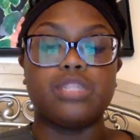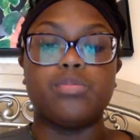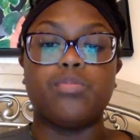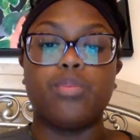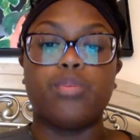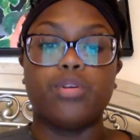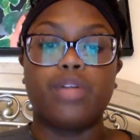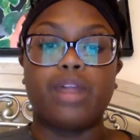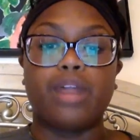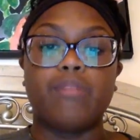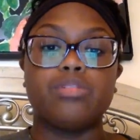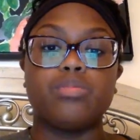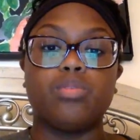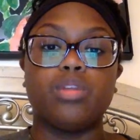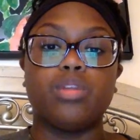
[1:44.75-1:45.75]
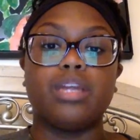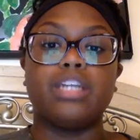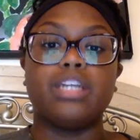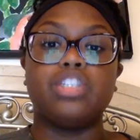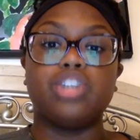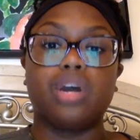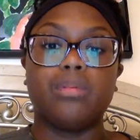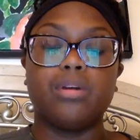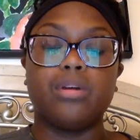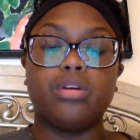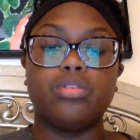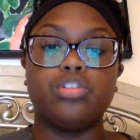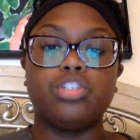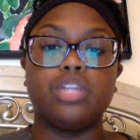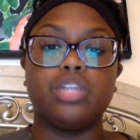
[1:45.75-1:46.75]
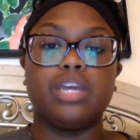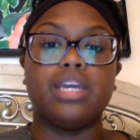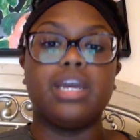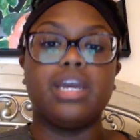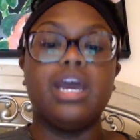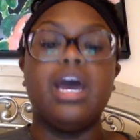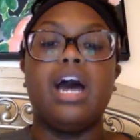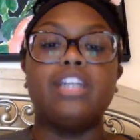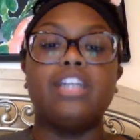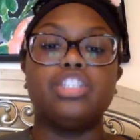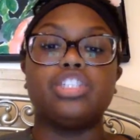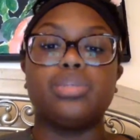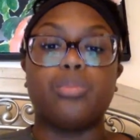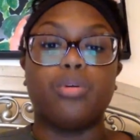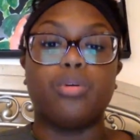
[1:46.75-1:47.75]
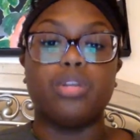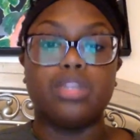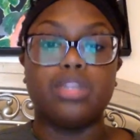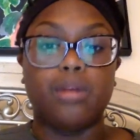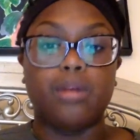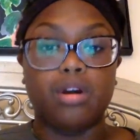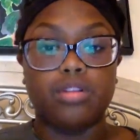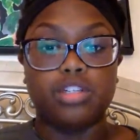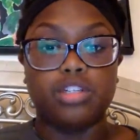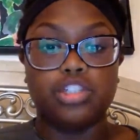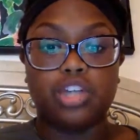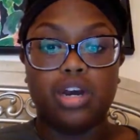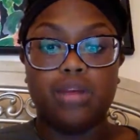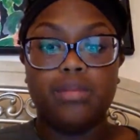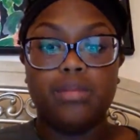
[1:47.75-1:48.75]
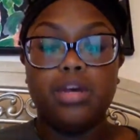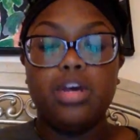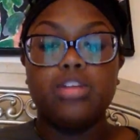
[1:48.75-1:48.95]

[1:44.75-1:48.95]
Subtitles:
Before that, I was more like a job coach, like I just supported them on the job.